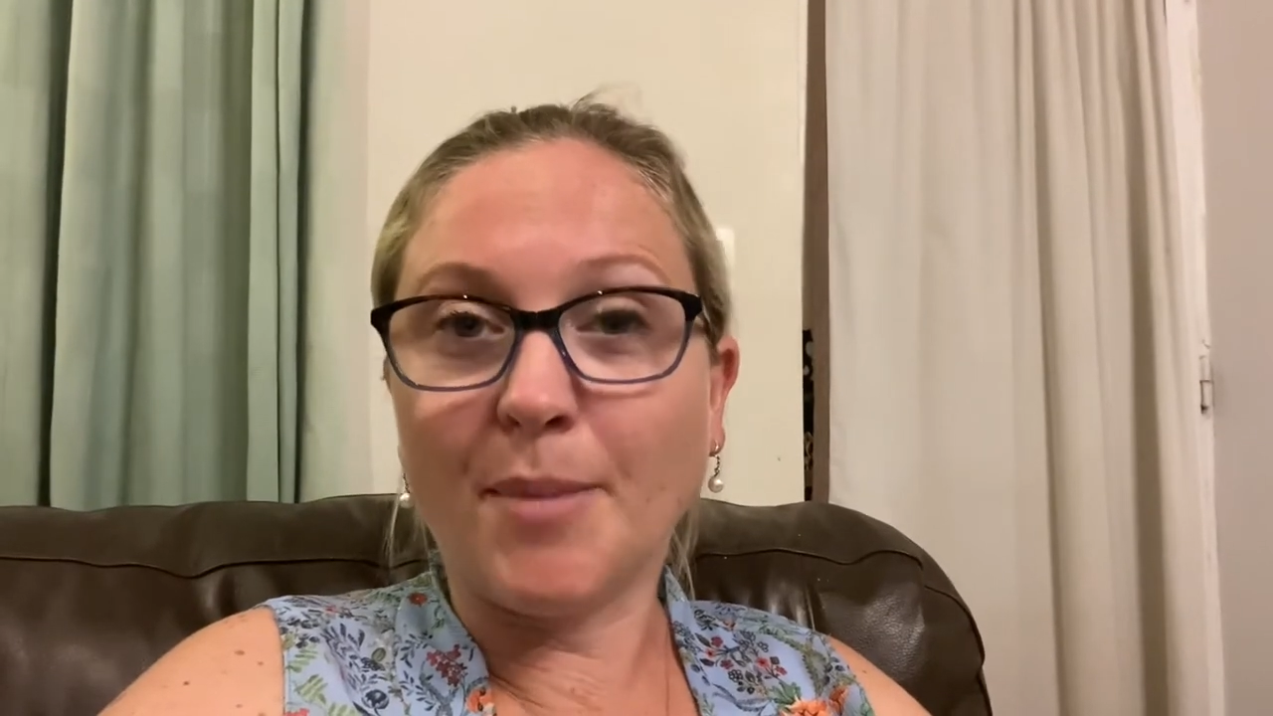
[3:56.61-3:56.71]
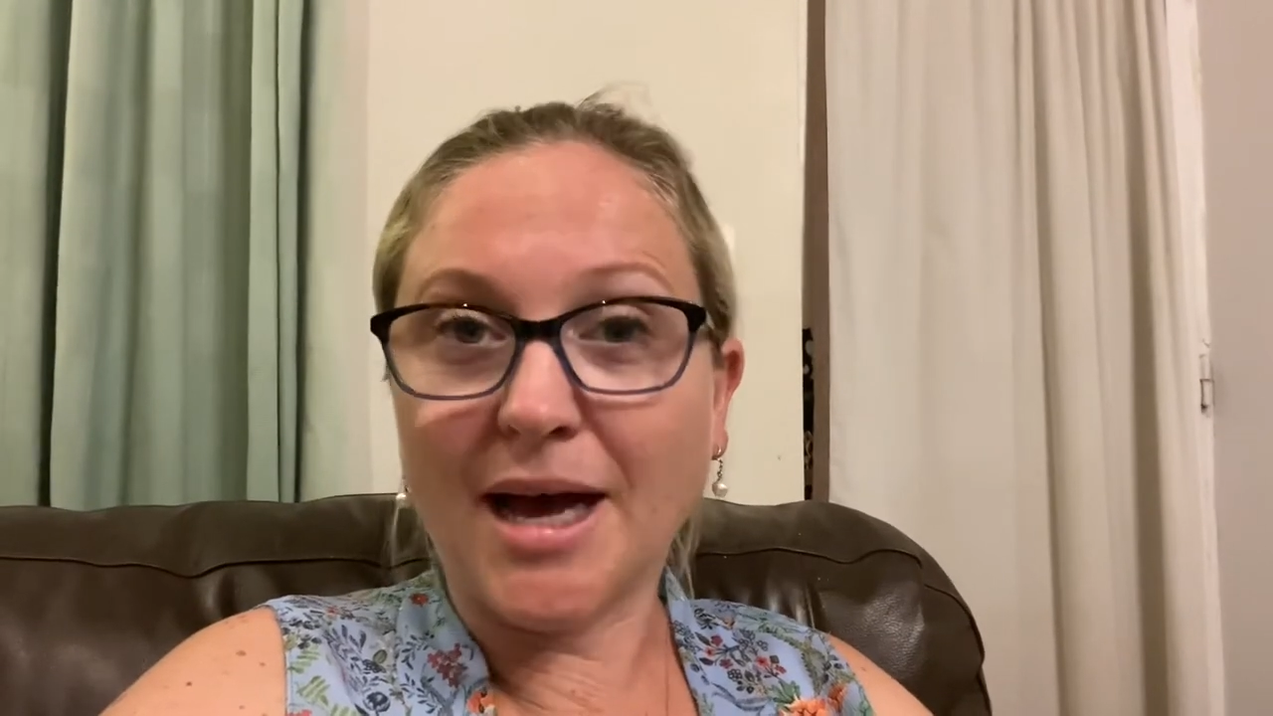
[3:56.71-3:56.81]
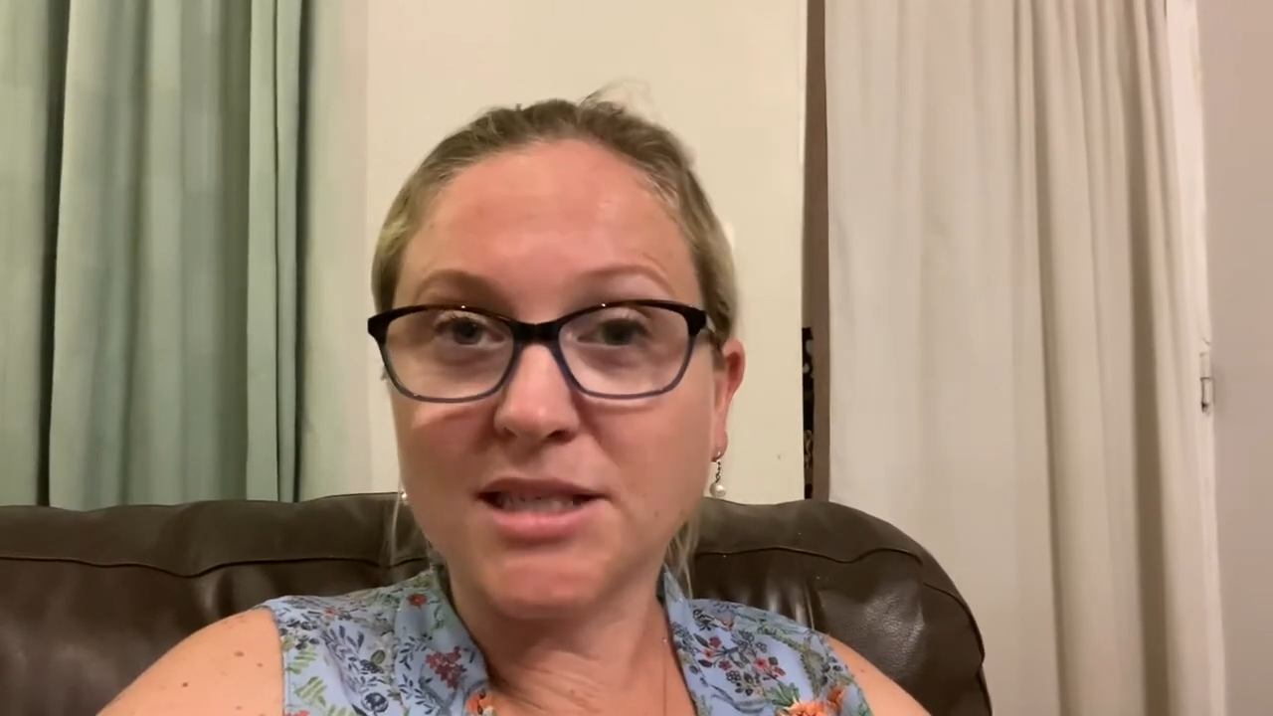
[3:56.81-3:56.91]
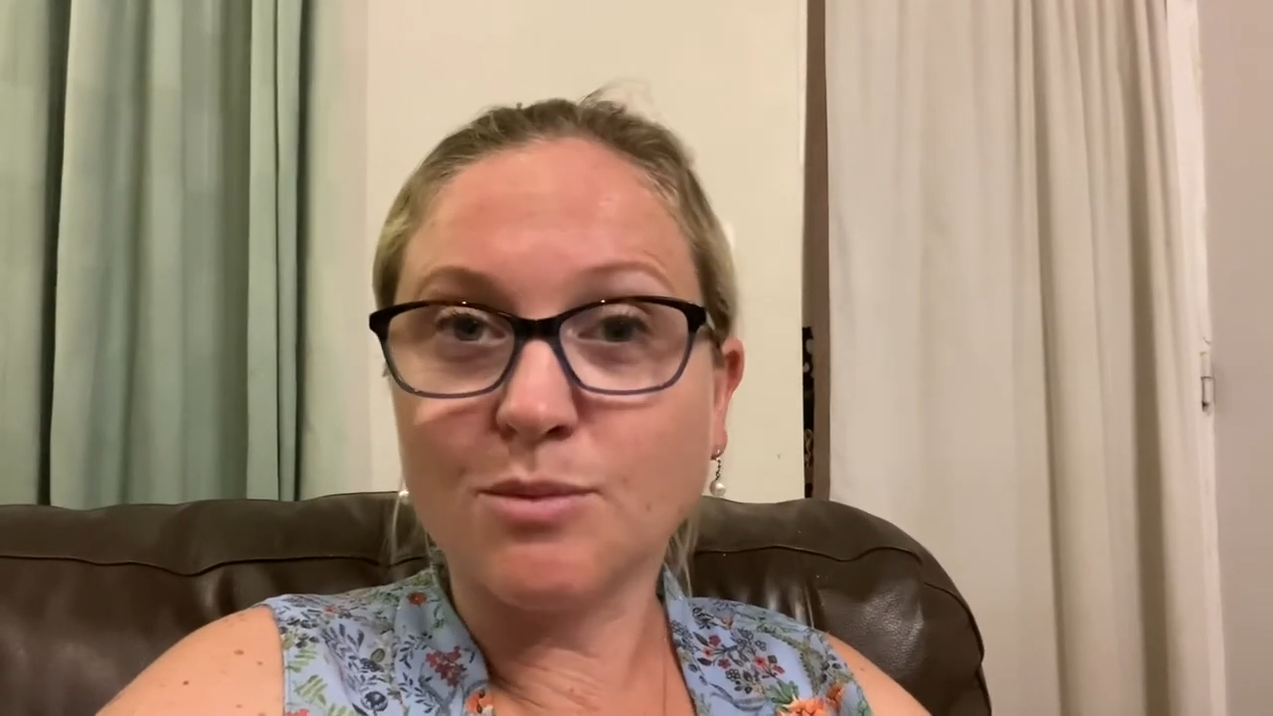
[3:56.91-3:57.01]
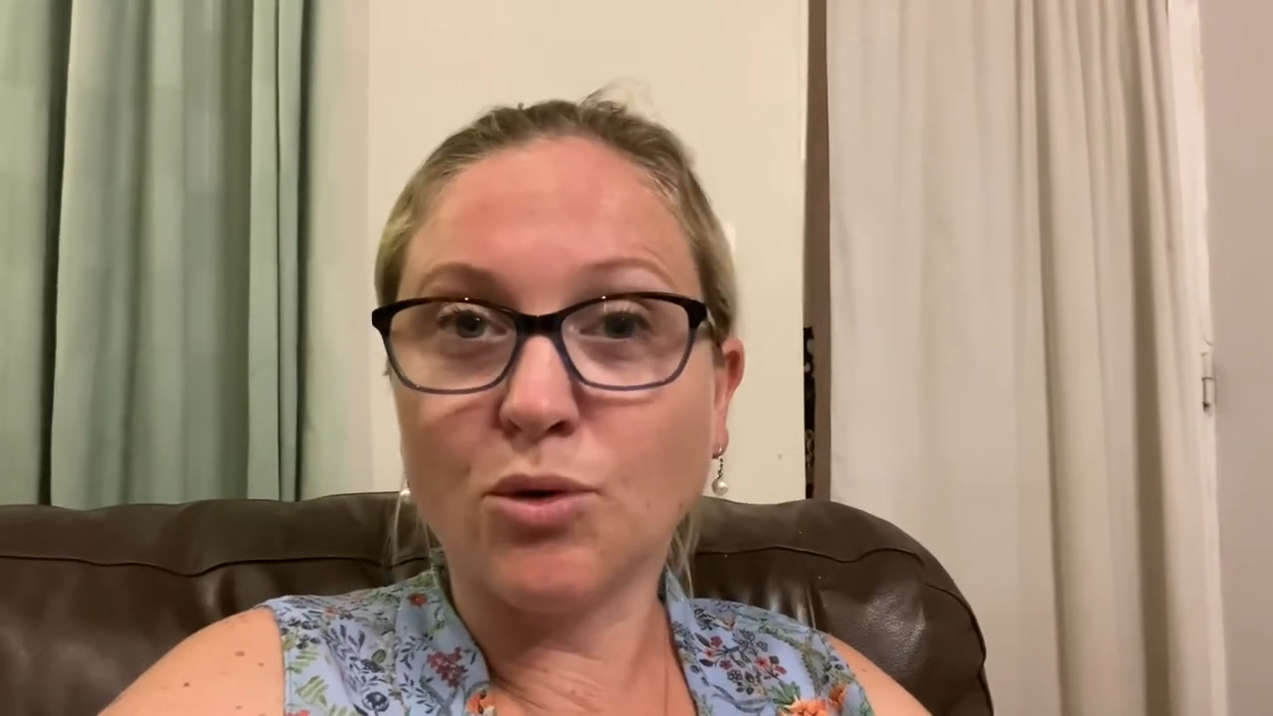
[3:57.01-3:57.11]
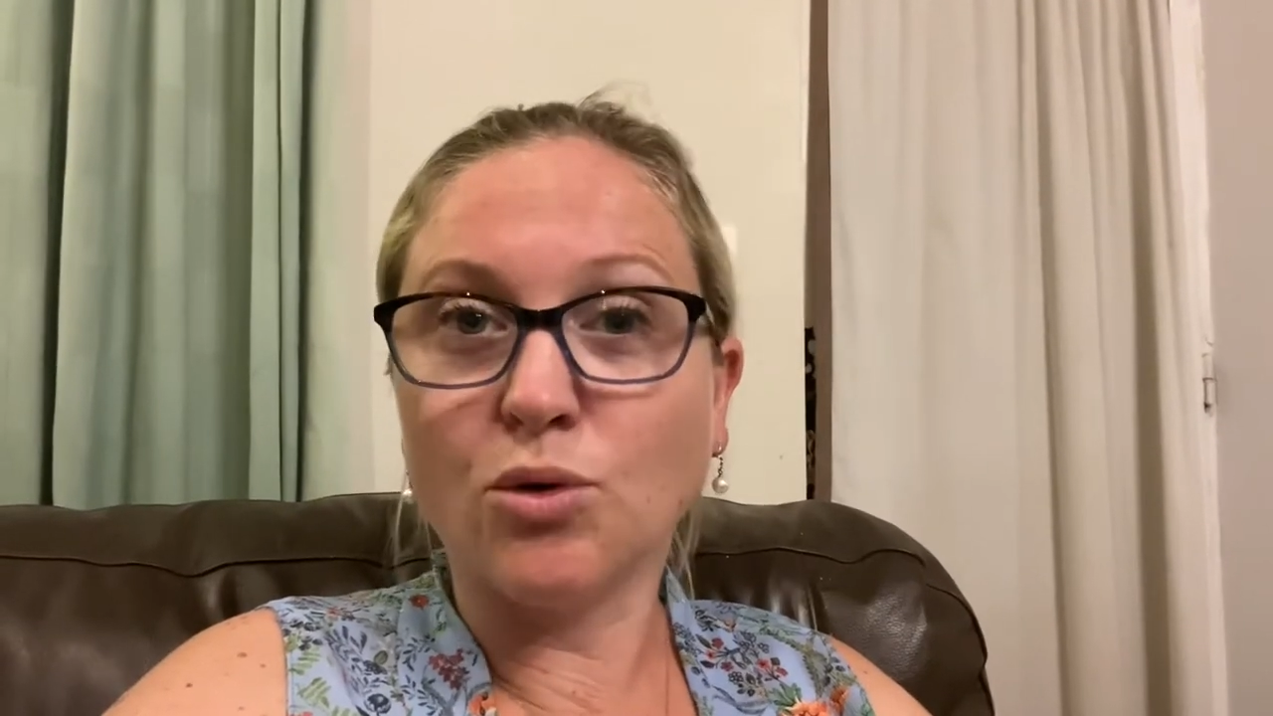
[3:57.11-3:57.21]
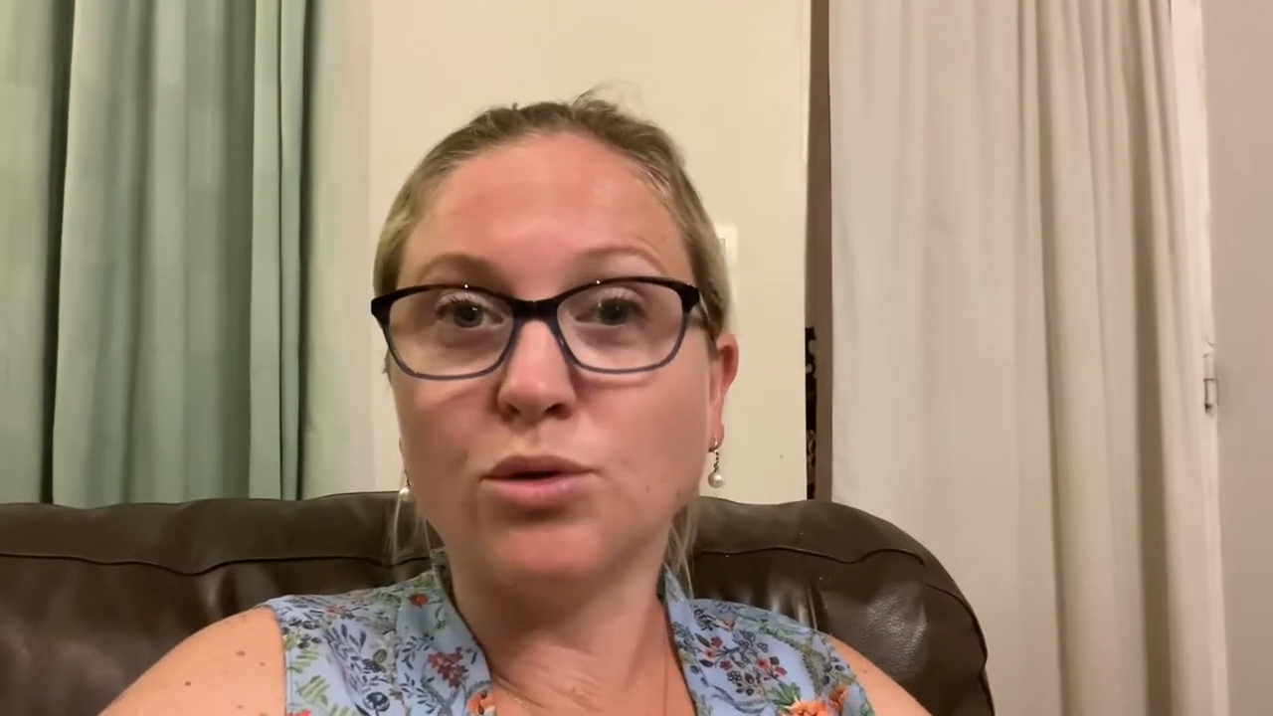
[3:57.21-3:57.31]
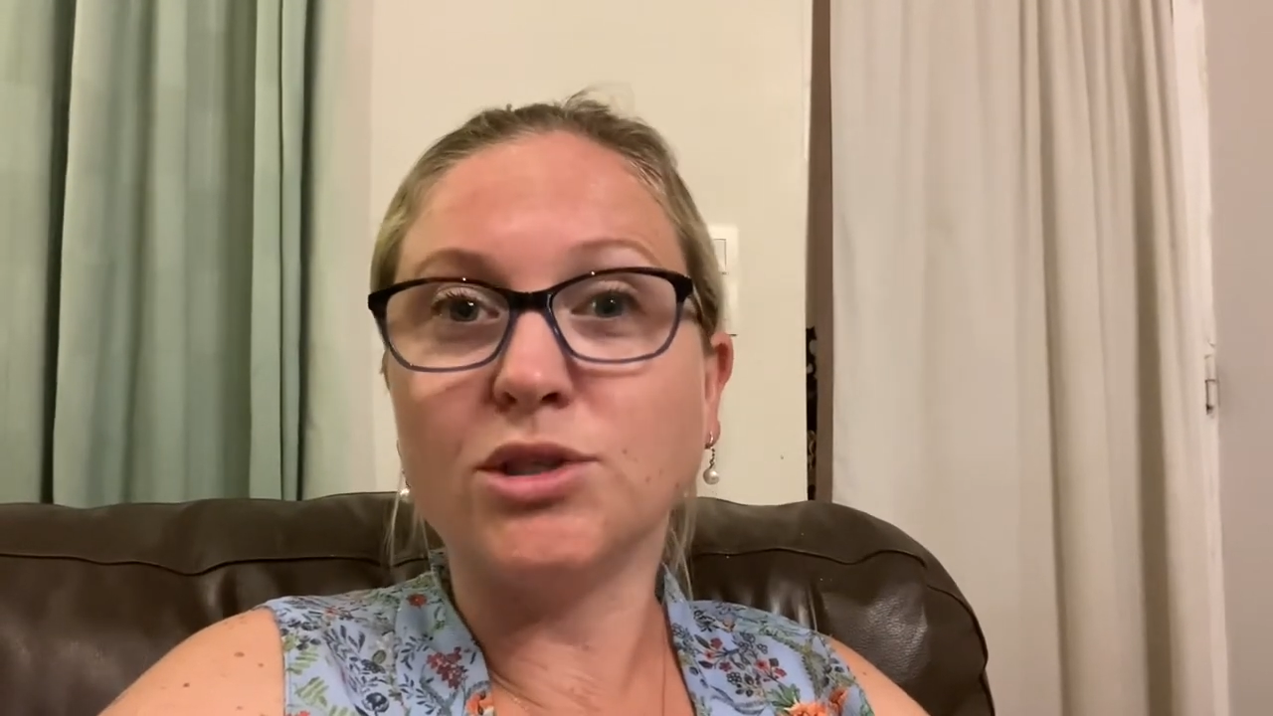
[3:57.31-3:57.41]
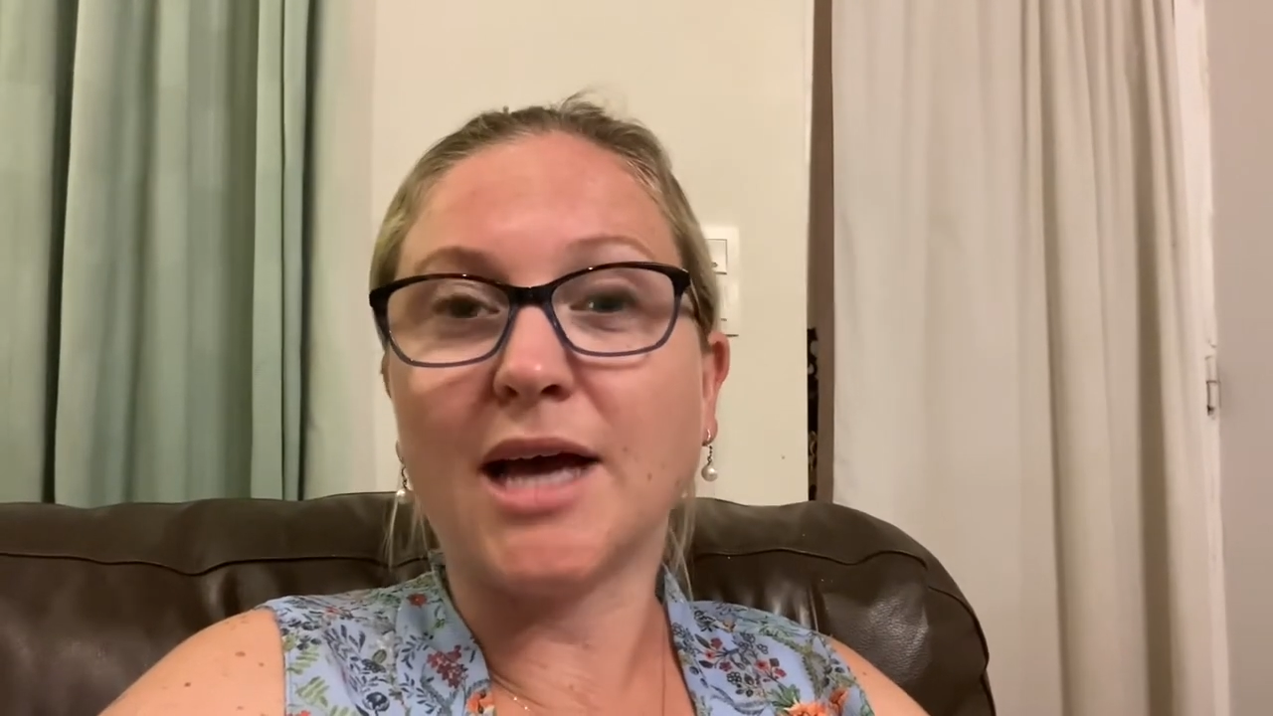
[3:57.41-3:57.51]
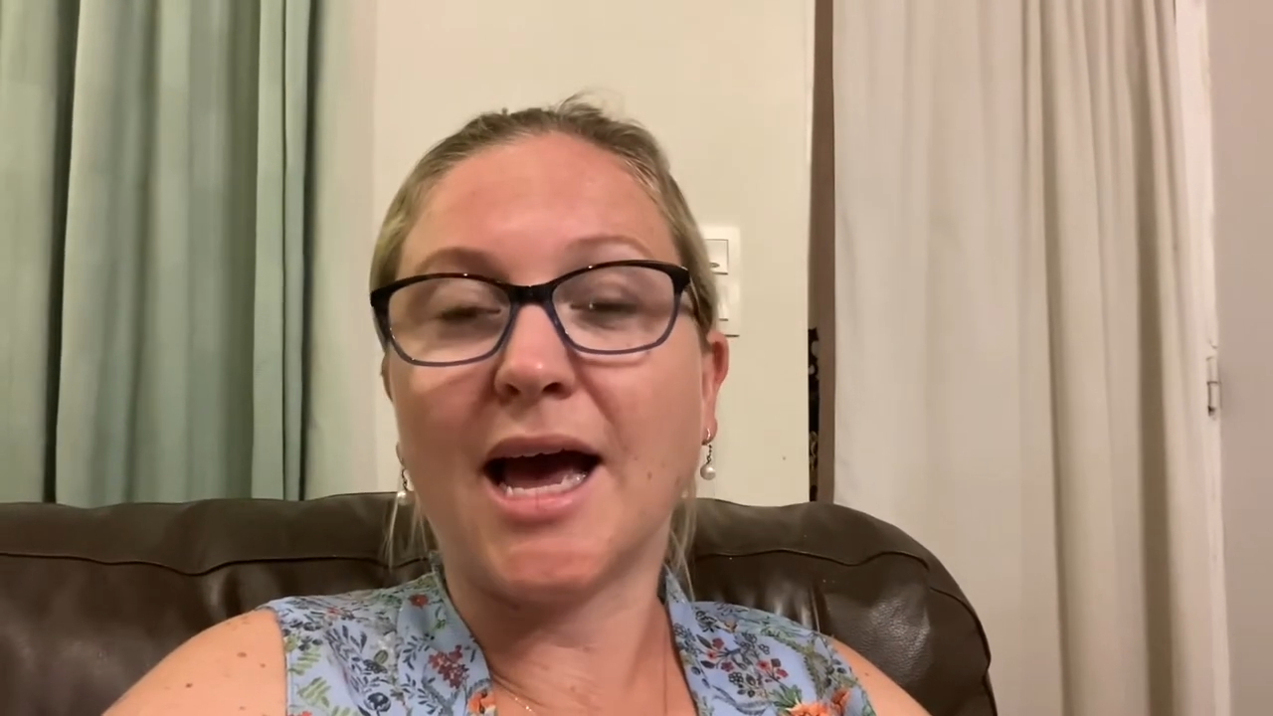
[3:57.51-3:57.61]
passport